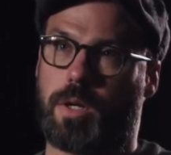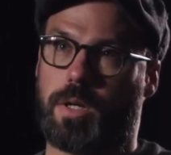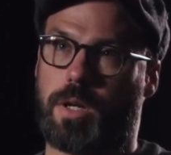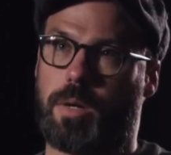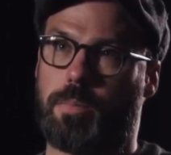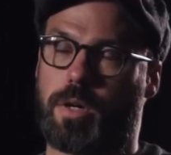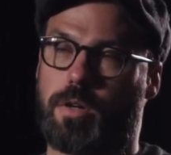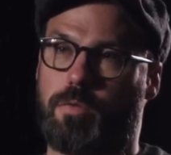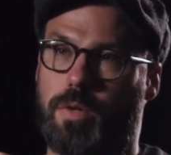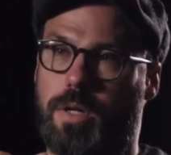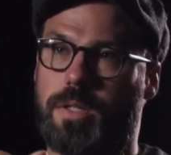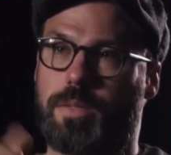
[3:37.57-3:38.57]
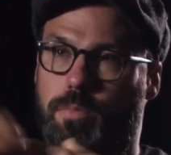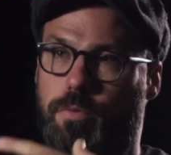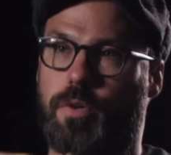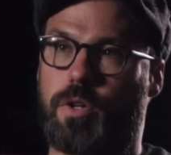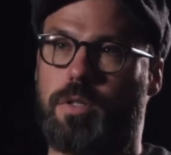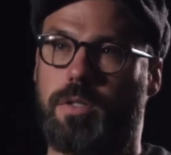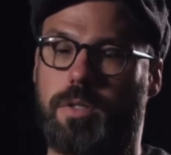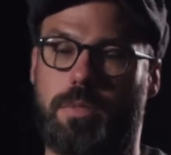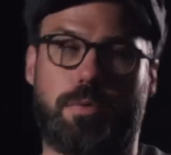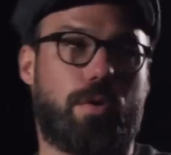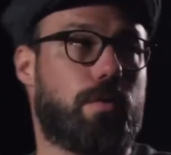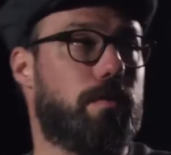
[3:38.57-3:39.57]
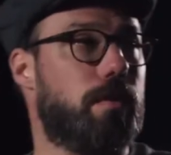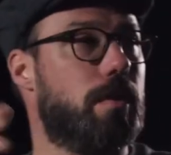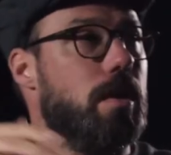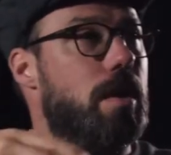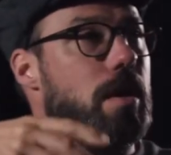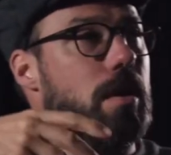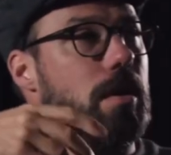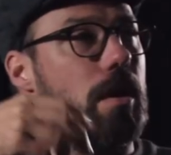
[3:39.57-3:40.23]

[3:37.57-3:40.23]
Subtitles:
starting out my career as a professional cinematographer.